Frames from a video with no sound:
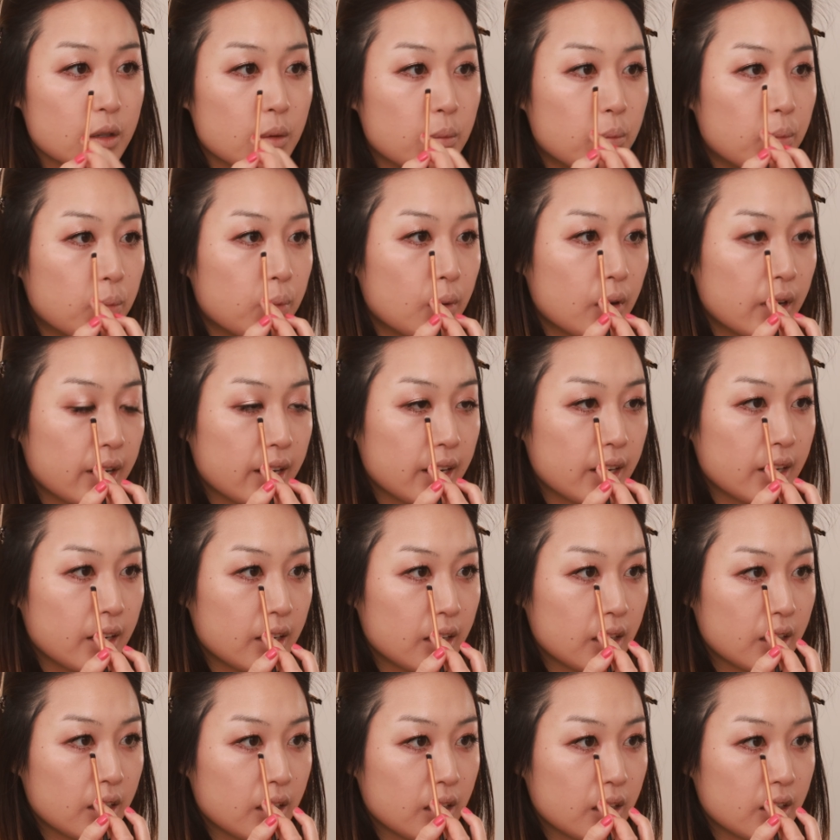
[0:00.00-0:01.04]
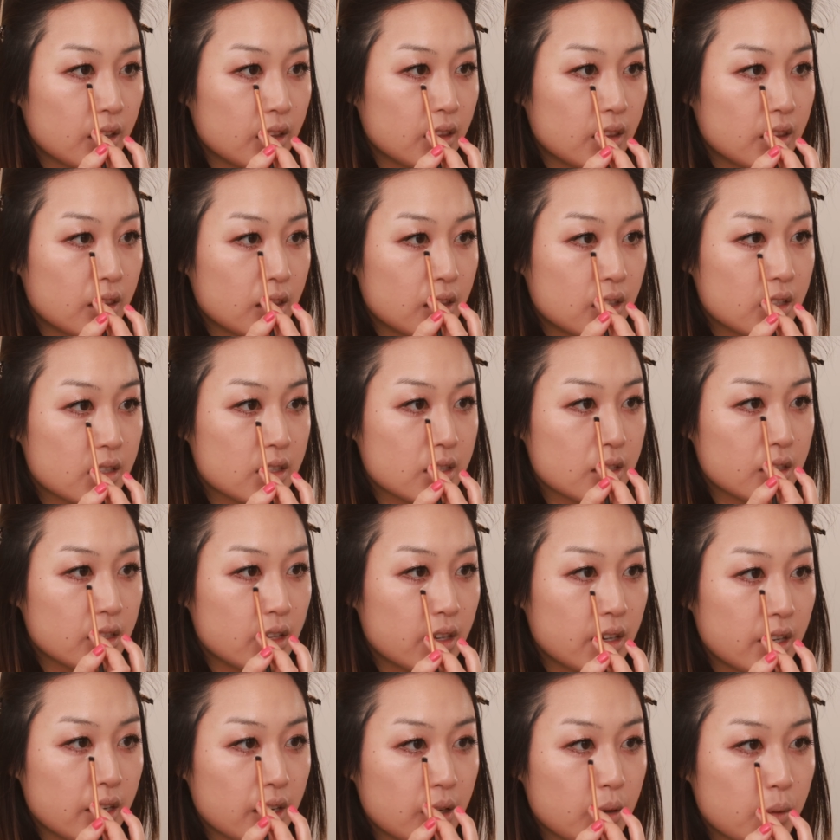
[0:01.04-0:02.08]
to brighten this
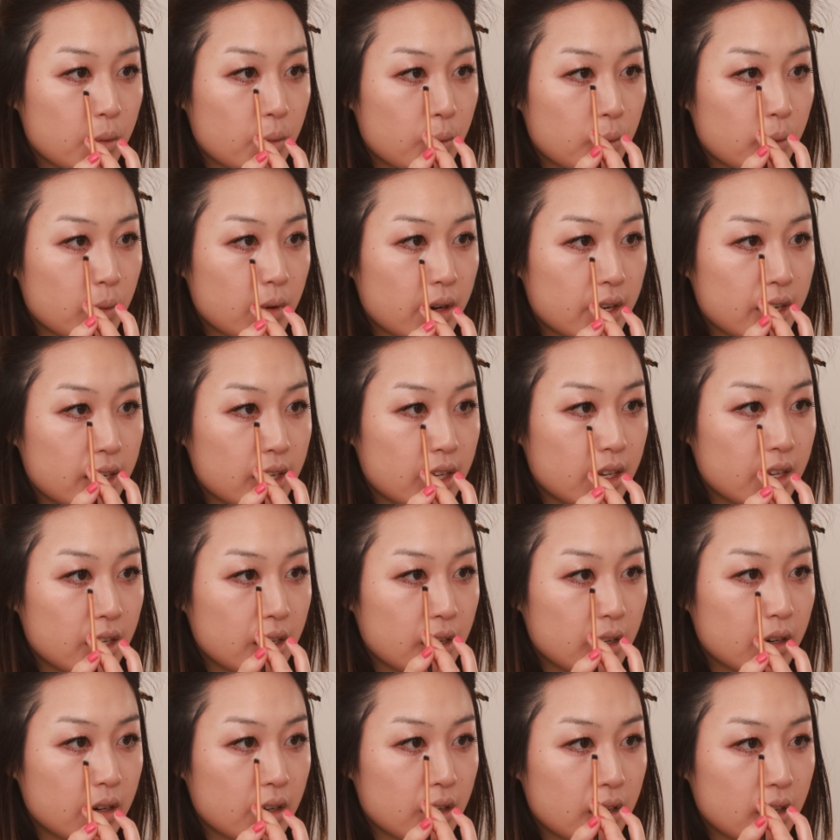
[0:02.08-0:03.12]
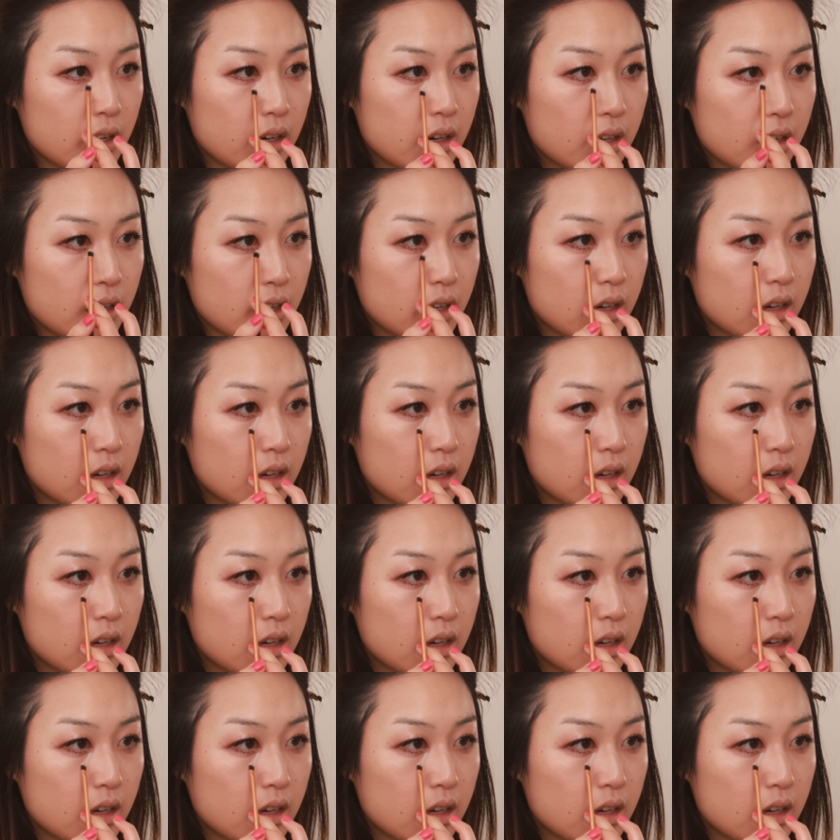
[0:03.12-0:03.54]
line right here.